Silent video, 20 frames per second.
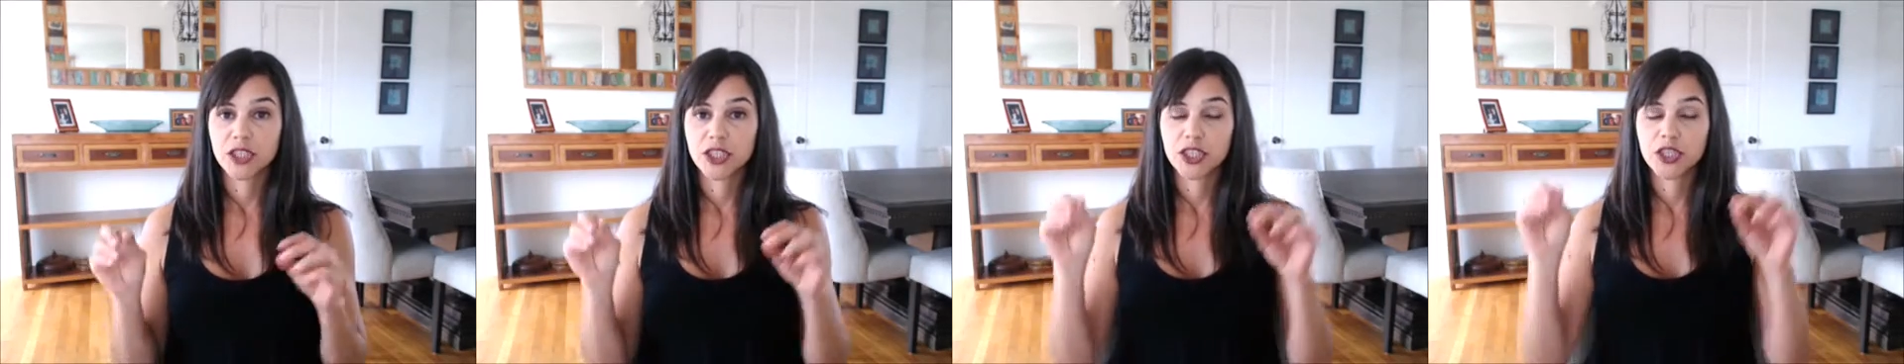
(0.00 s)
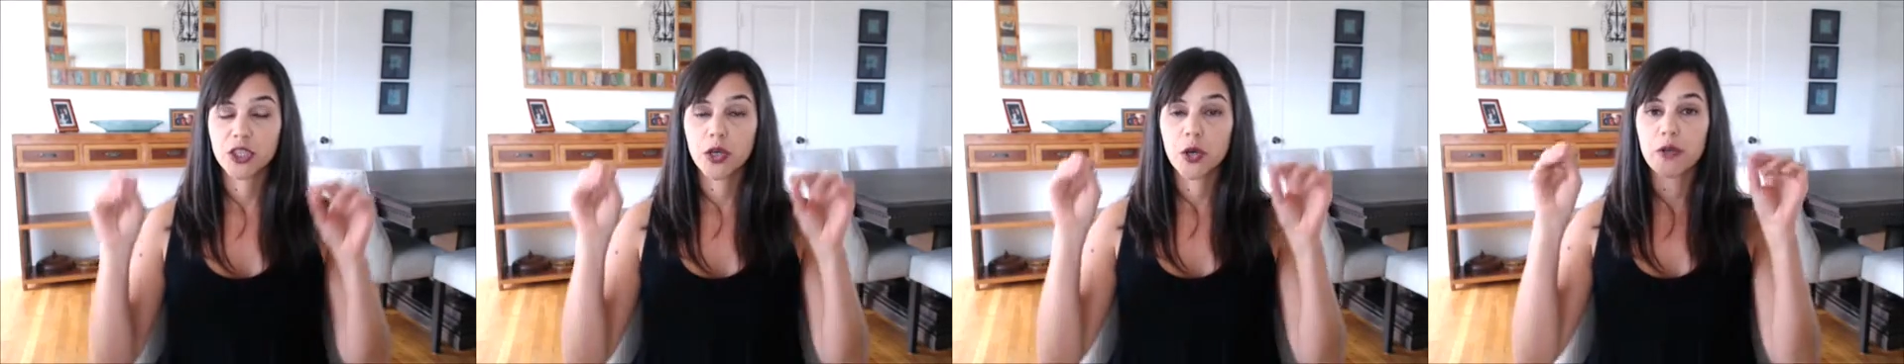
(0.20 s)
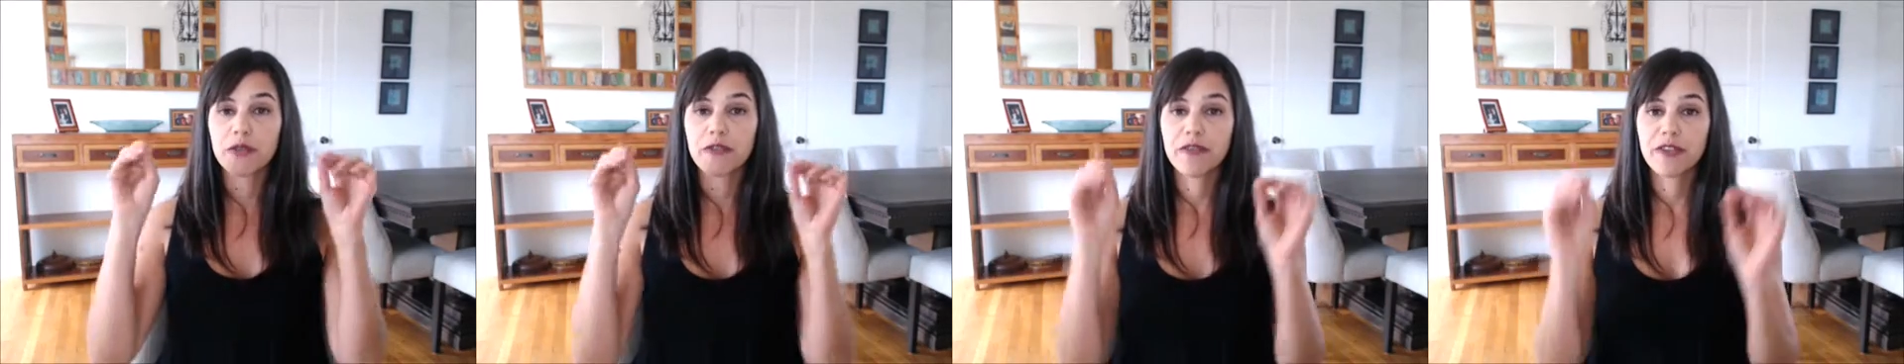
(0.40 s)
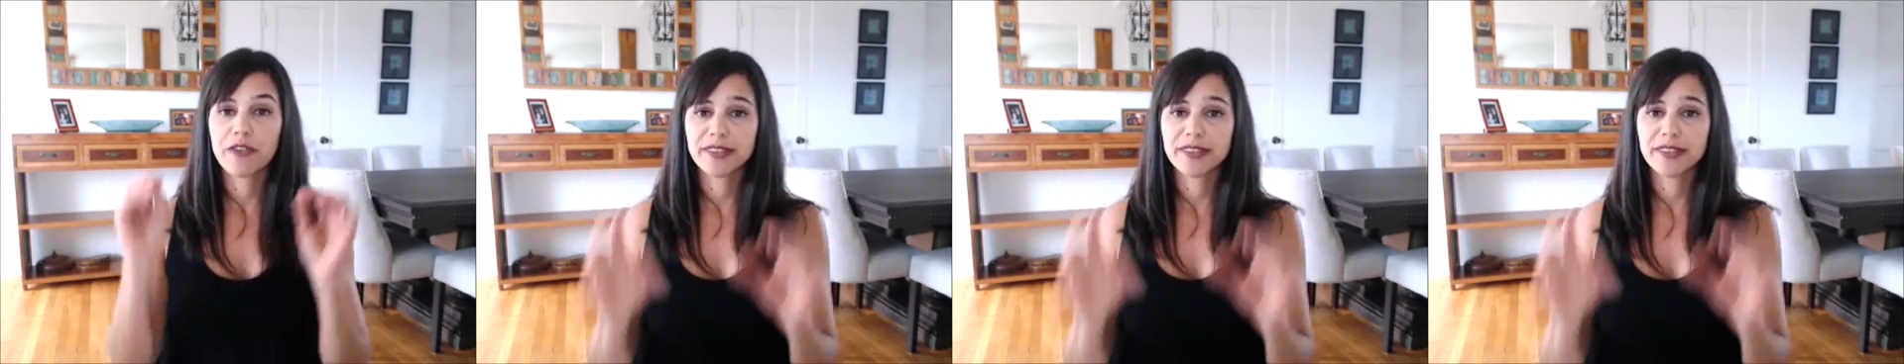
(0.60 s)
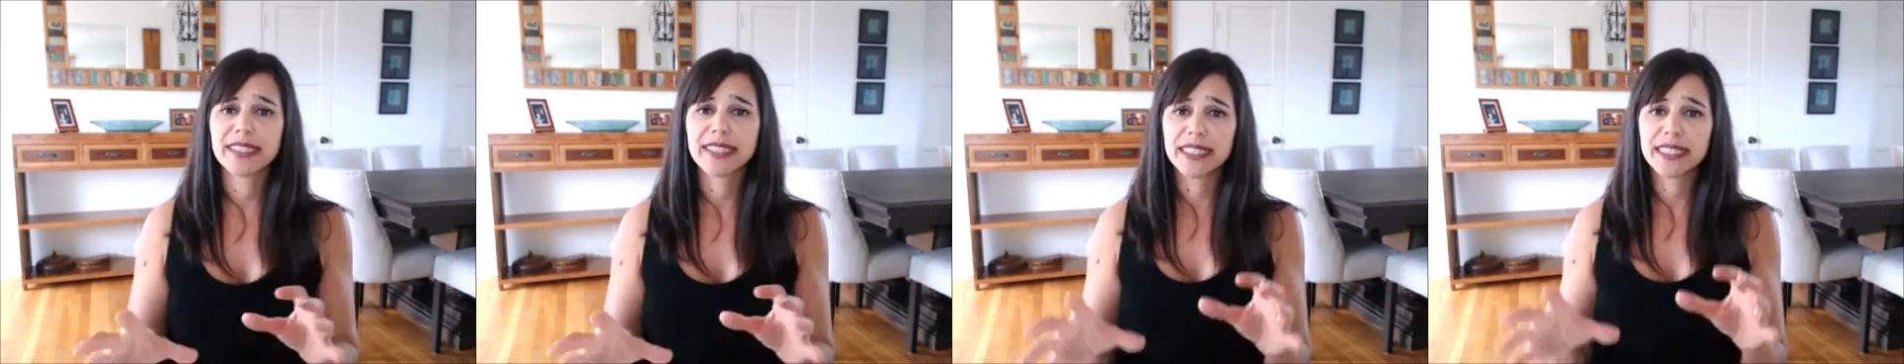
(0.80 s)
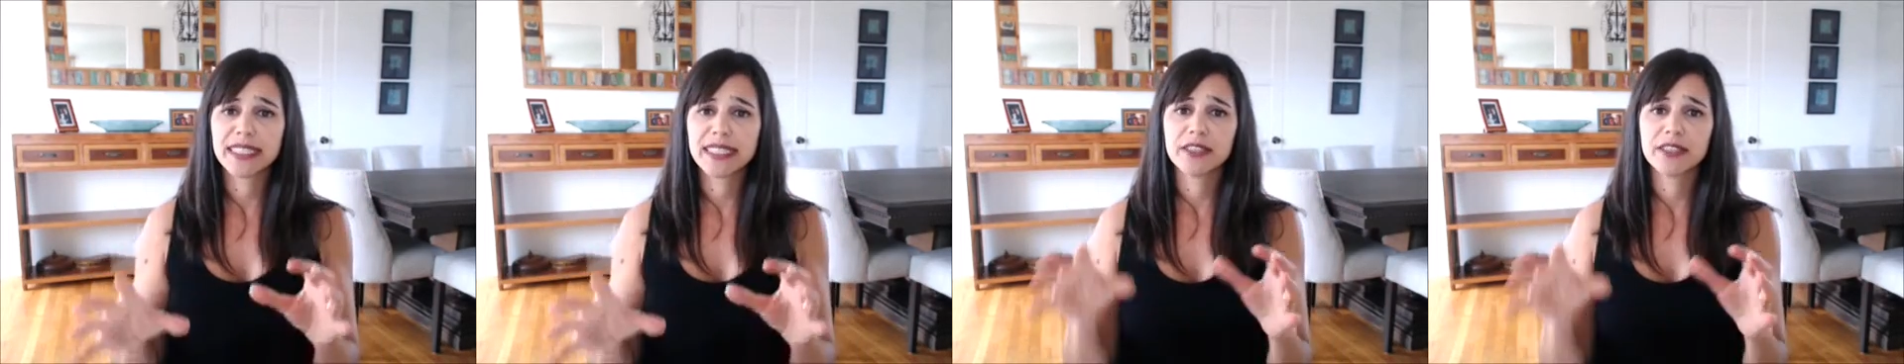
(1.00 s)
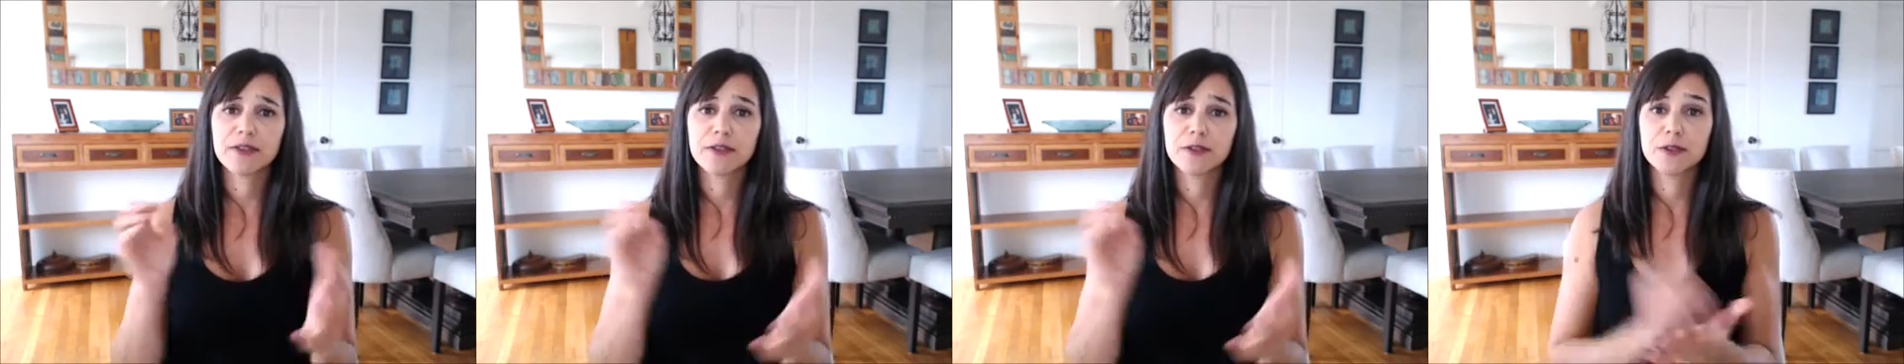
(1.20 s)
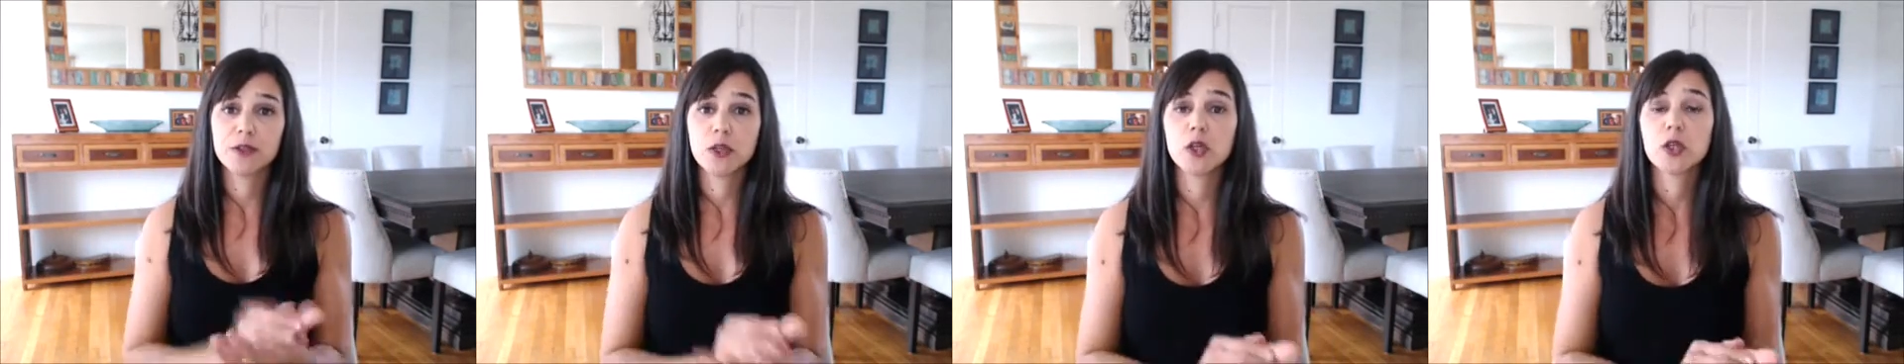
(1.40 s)
So physically
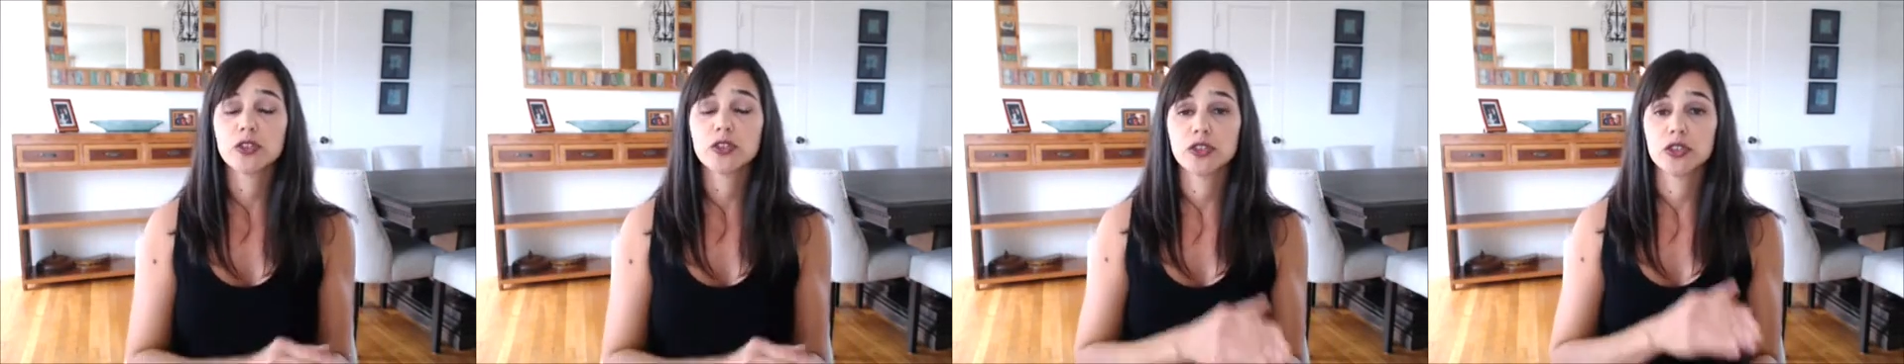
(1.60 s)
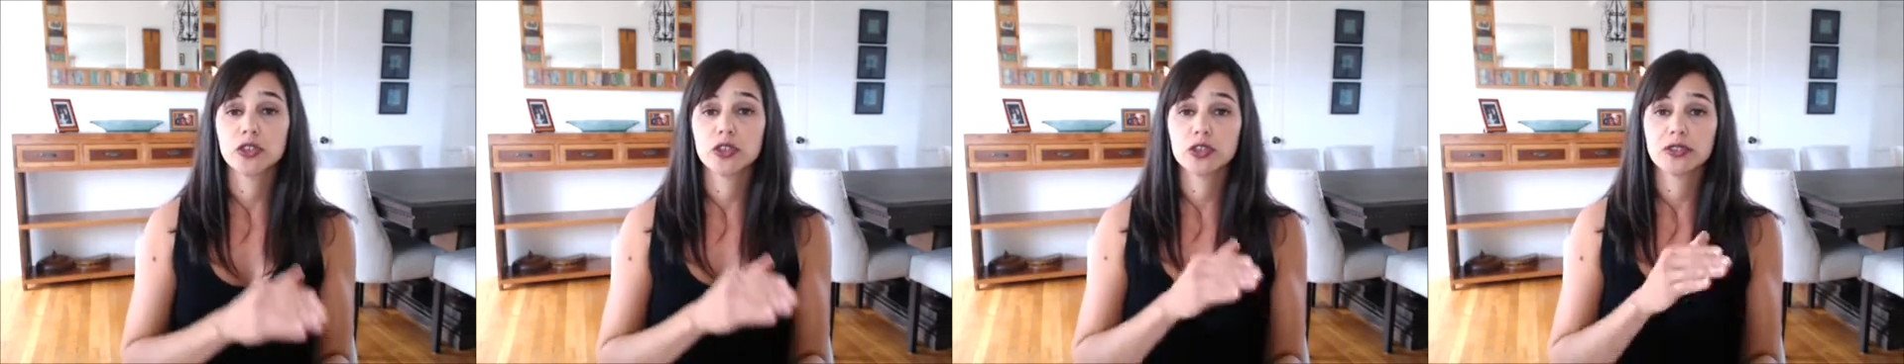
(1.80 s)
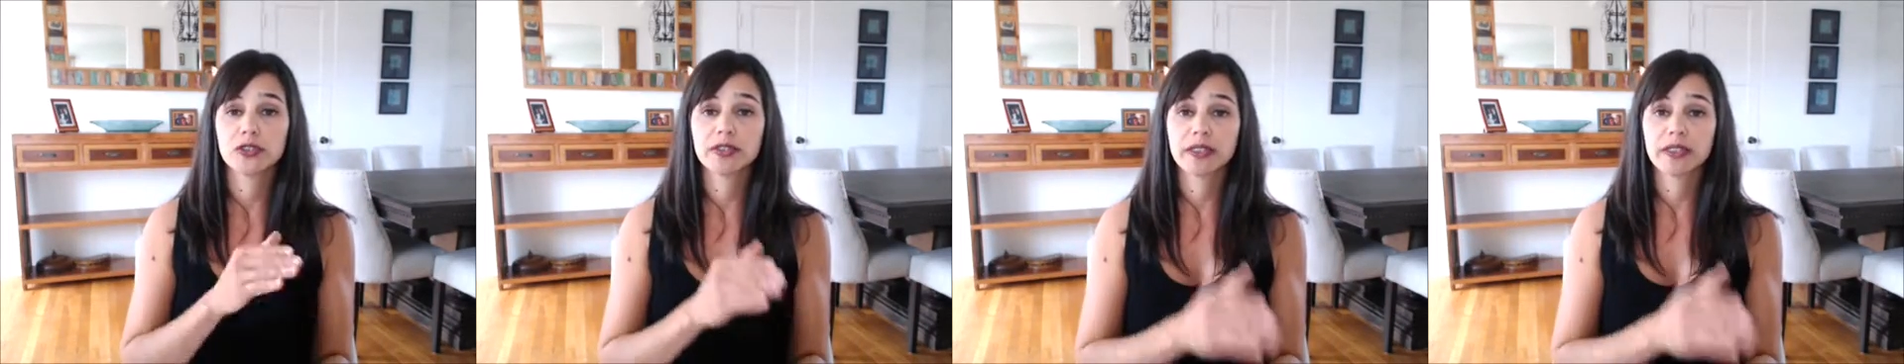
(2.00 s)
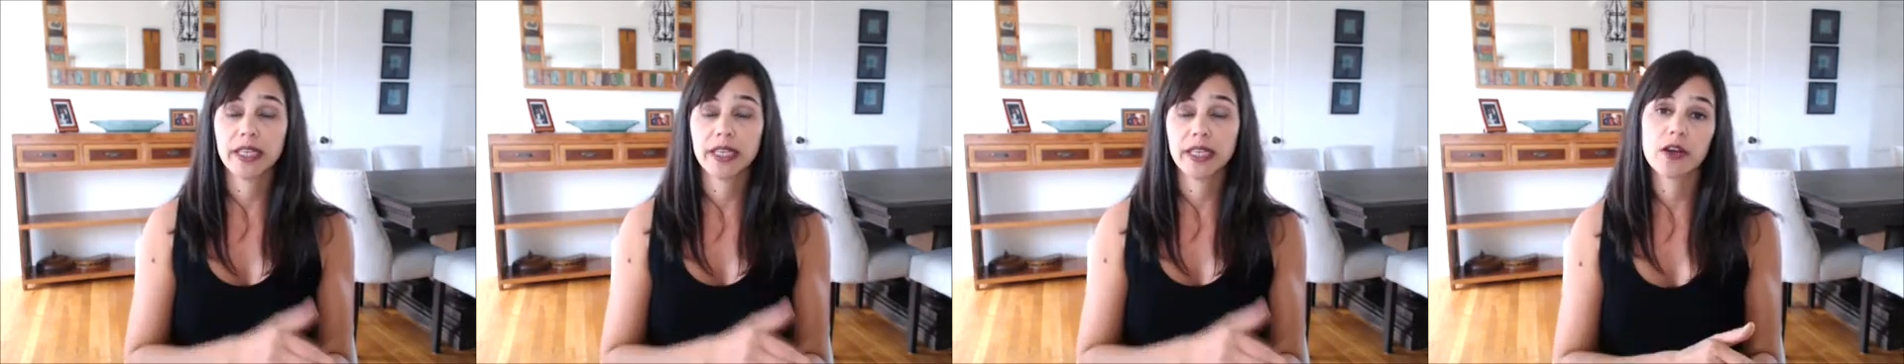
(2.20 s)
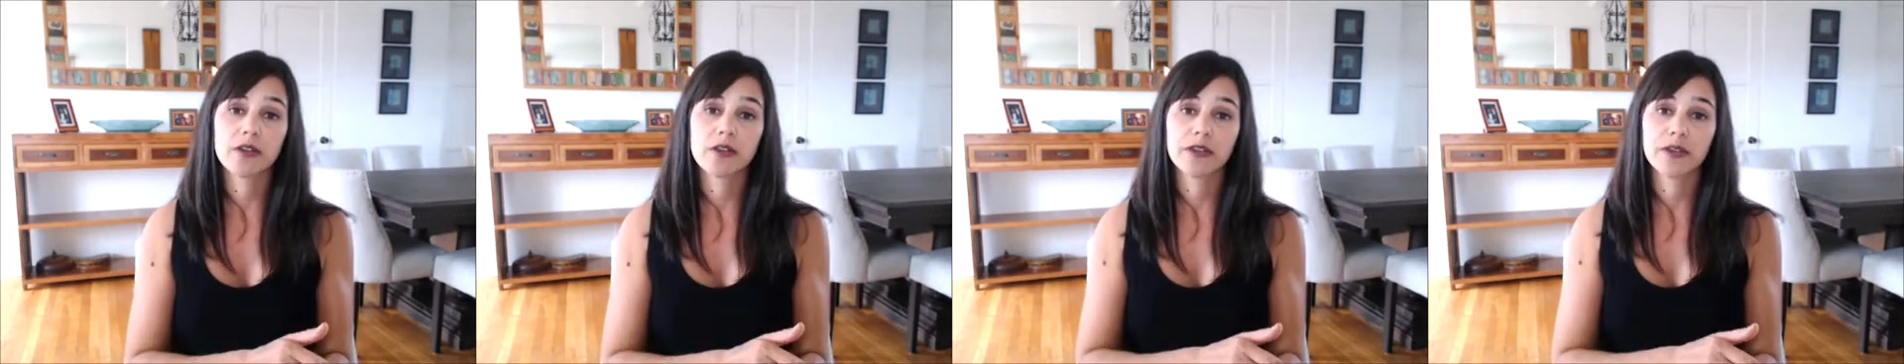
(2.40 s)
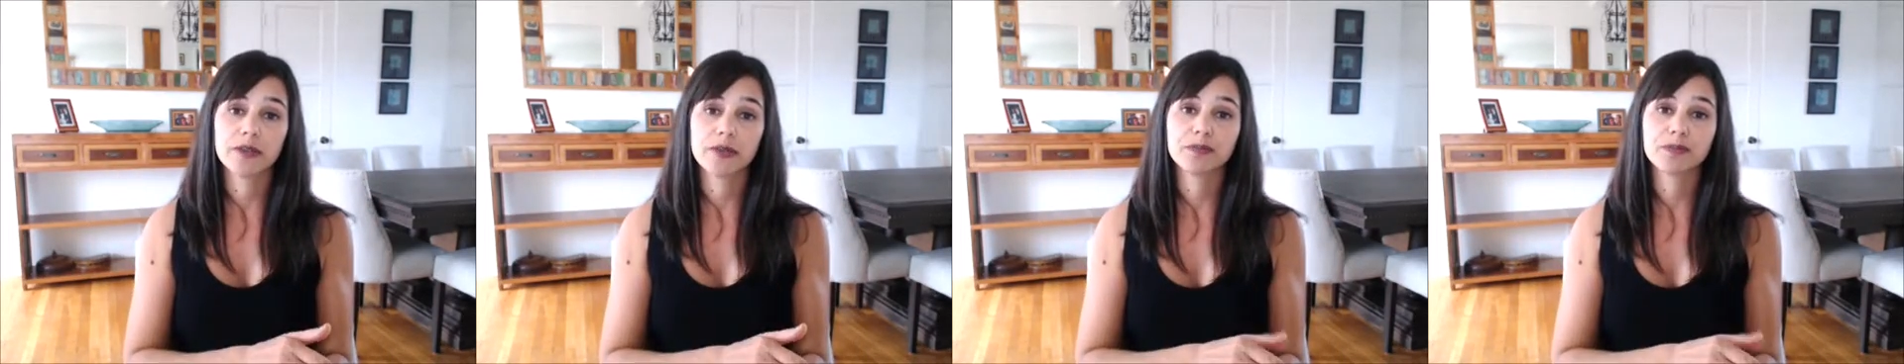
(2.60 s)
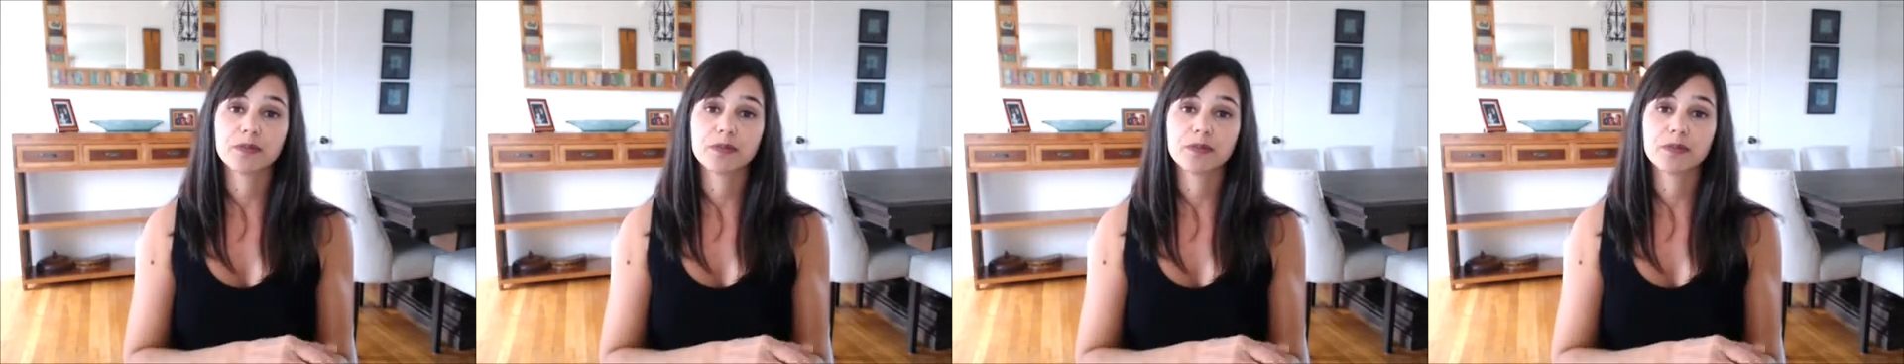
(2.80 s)
force yourself